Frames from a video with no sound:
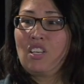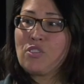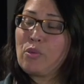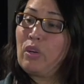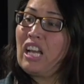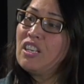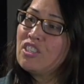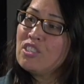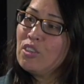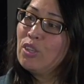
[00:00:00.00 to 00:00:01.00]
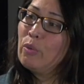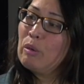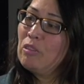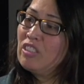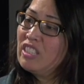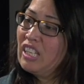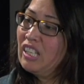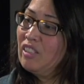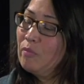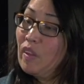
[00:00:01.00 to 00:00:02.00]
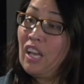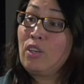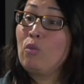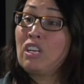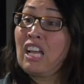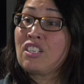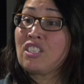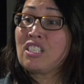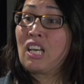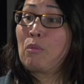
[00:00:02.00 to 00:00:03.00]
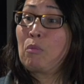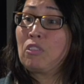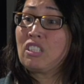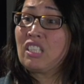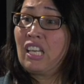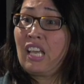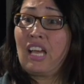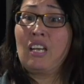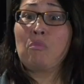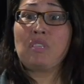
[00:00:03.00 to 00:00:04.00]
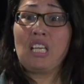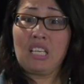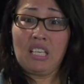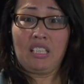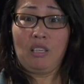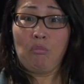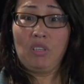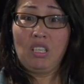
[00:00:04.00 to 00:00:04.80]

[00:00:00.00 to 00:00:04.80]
So what actions are you able to take? I know what actions I'm able to take, and I'm taking them.